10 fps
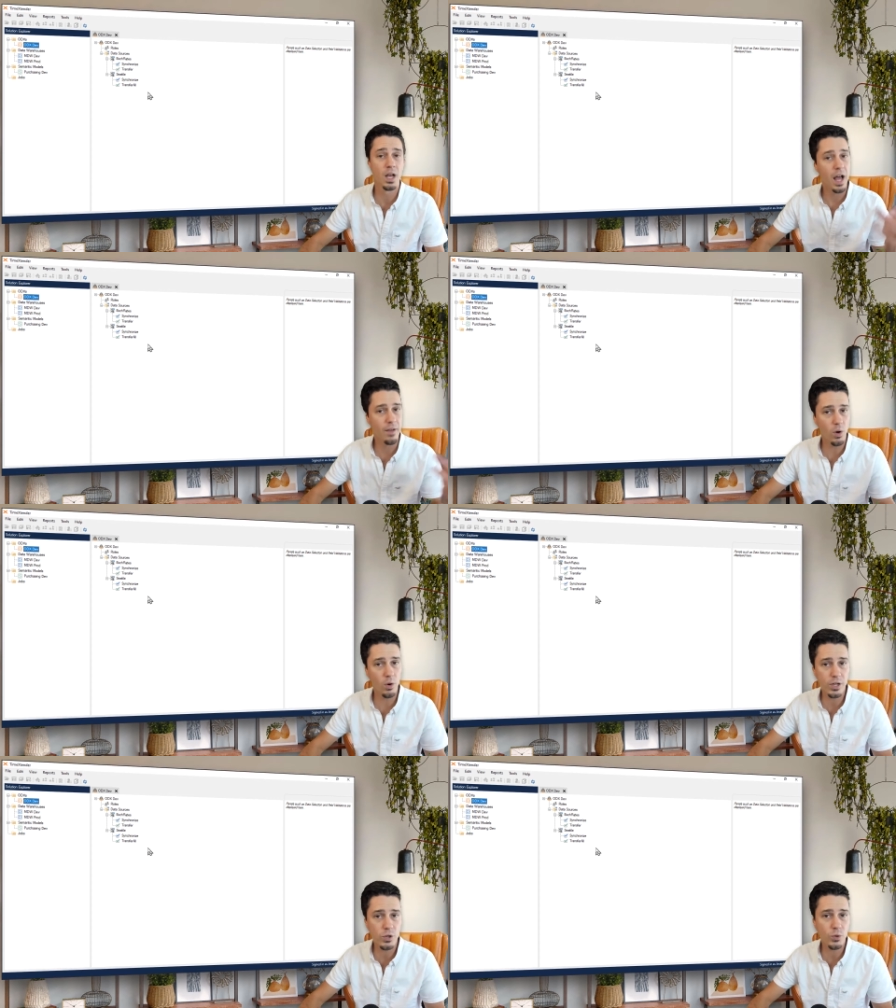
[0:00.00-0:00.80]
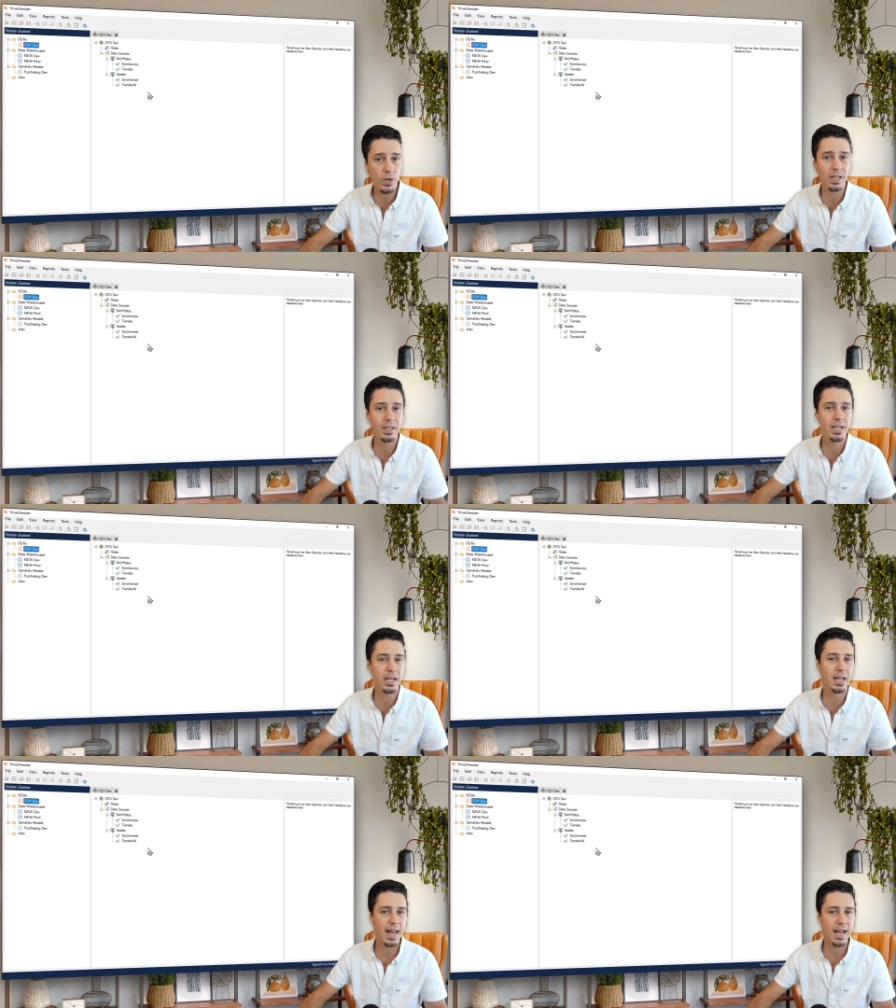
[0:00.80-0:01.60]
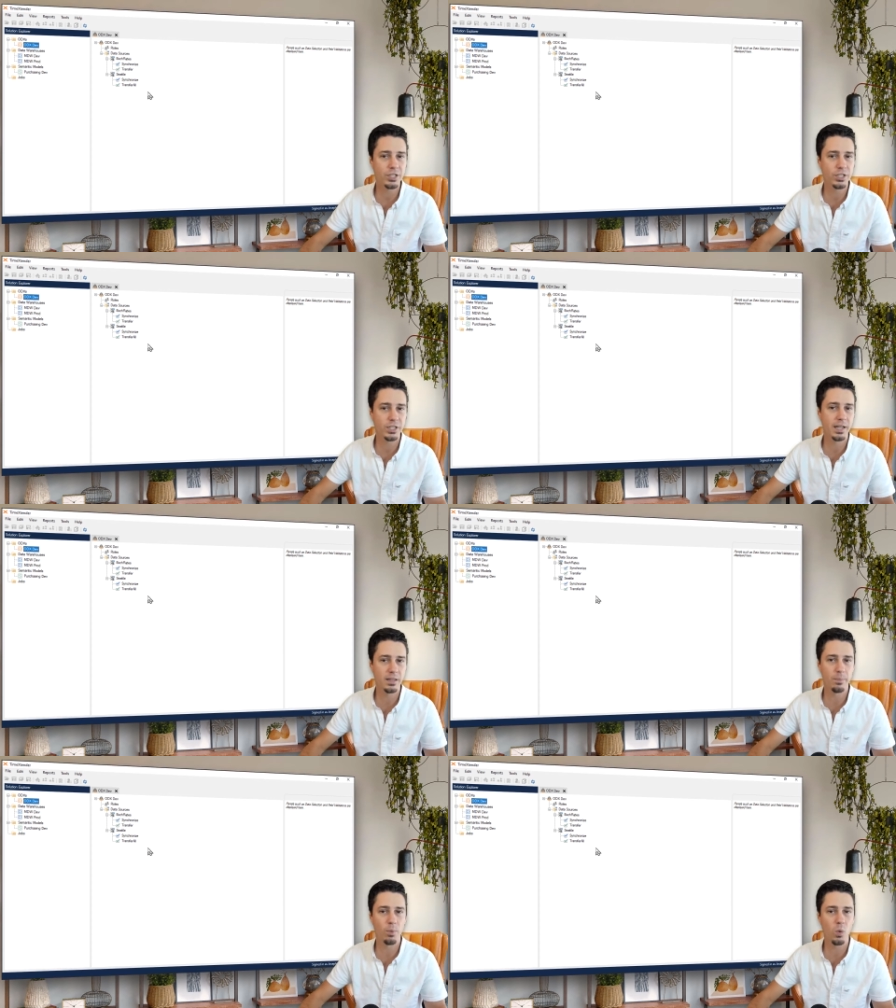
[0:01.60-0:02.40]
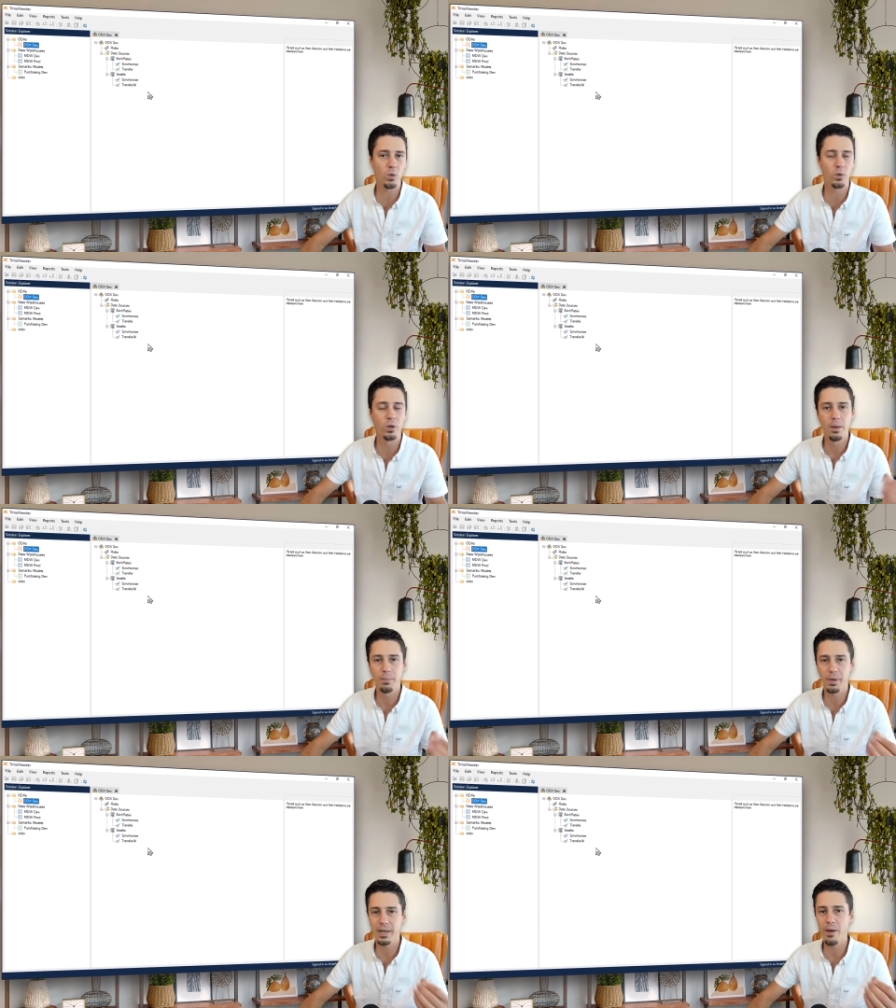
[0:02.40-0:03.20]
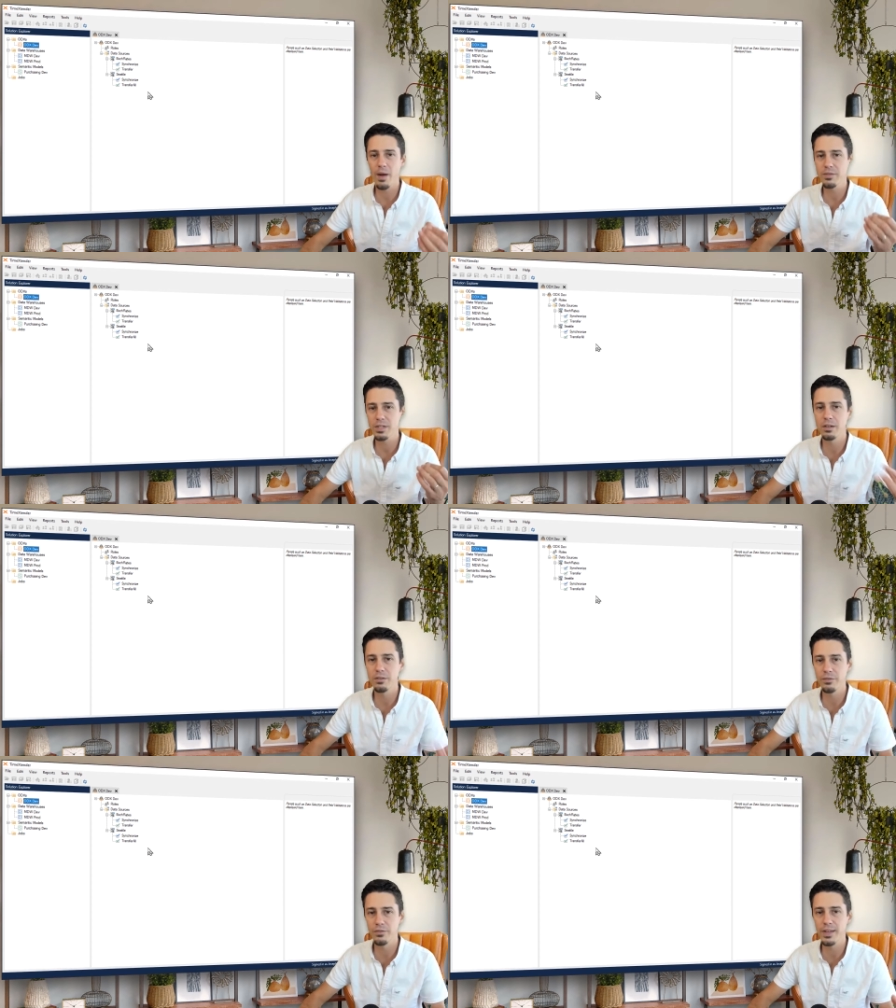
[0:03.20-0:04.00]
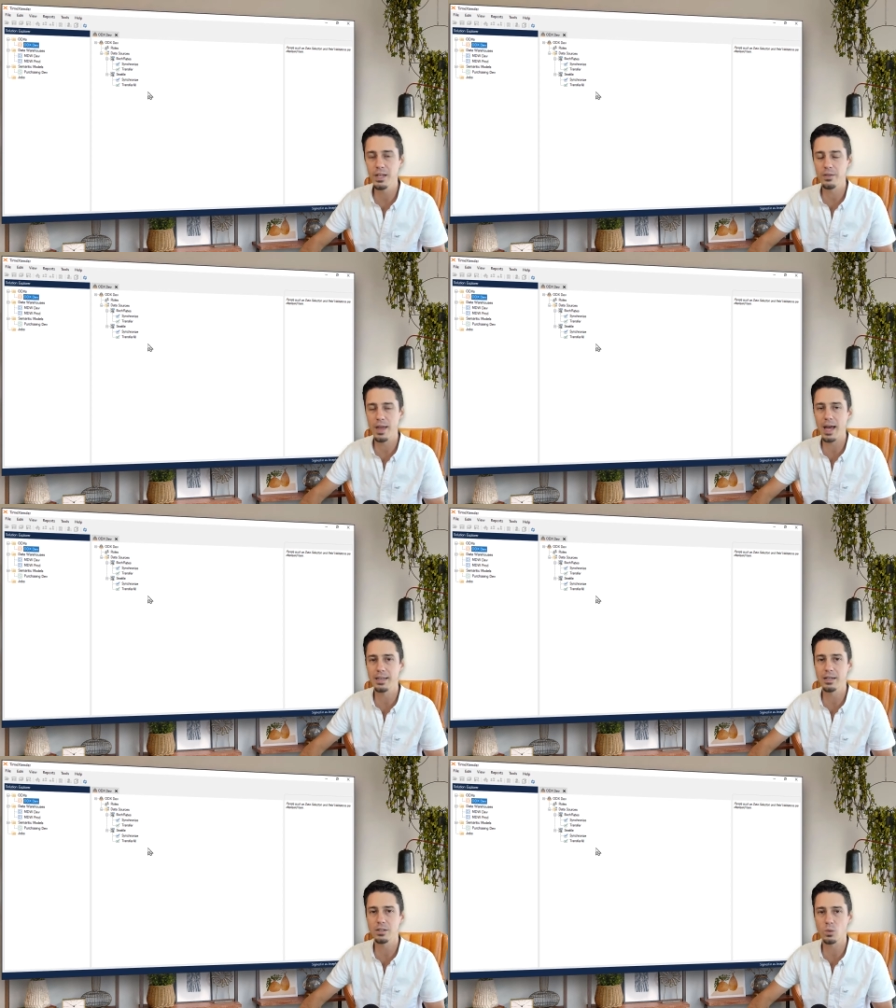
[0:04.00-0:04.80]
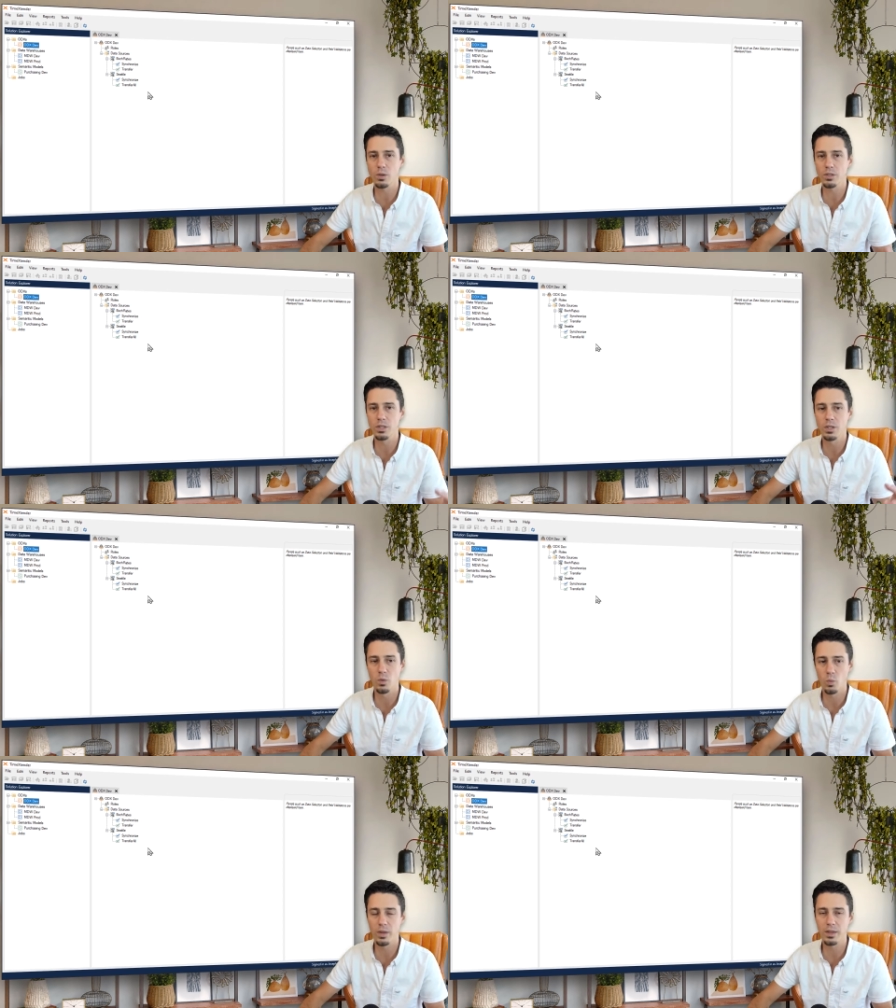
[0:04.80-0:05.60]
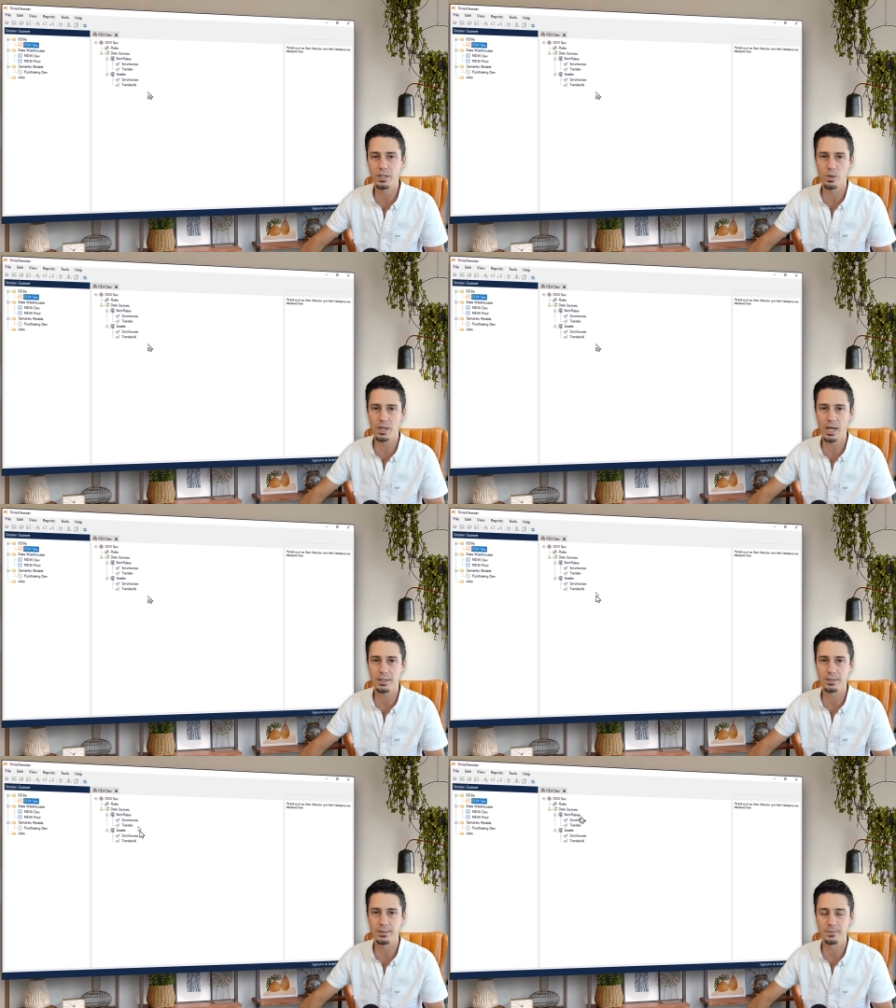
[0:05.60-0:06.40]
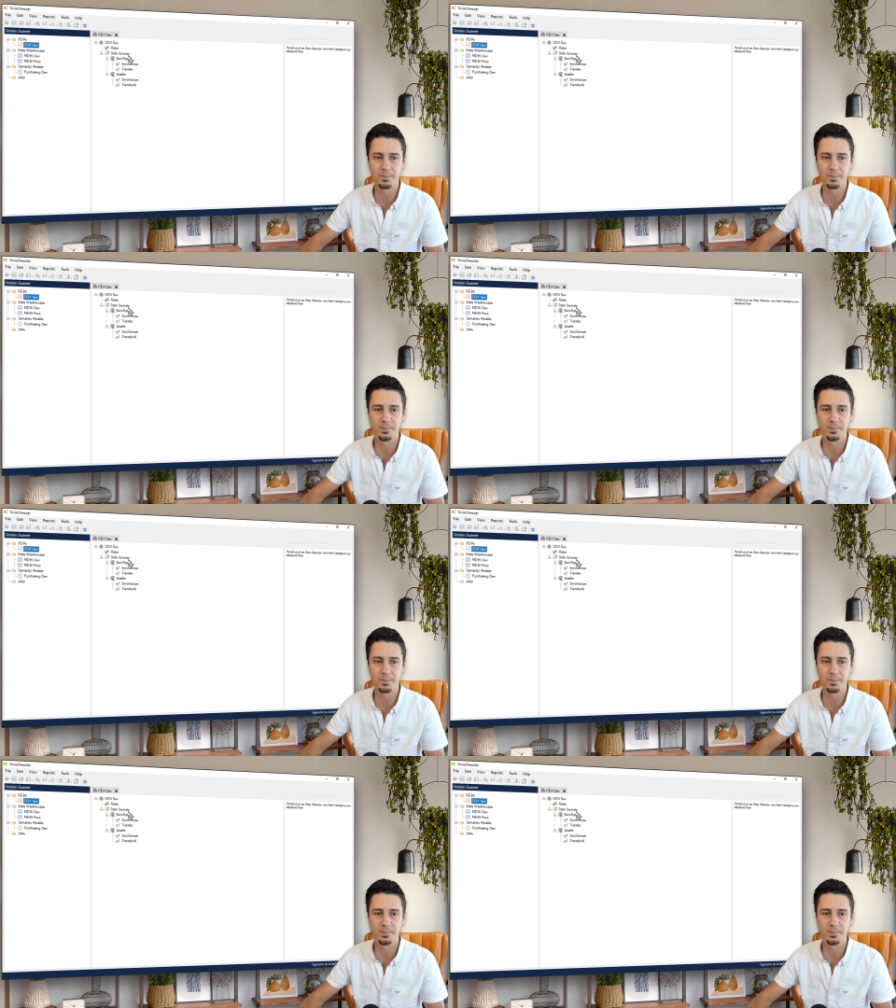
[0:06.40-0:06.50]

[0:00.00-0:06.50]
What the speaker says: I've already created the connection in the portal, but now I have to configure that data source with this ODX.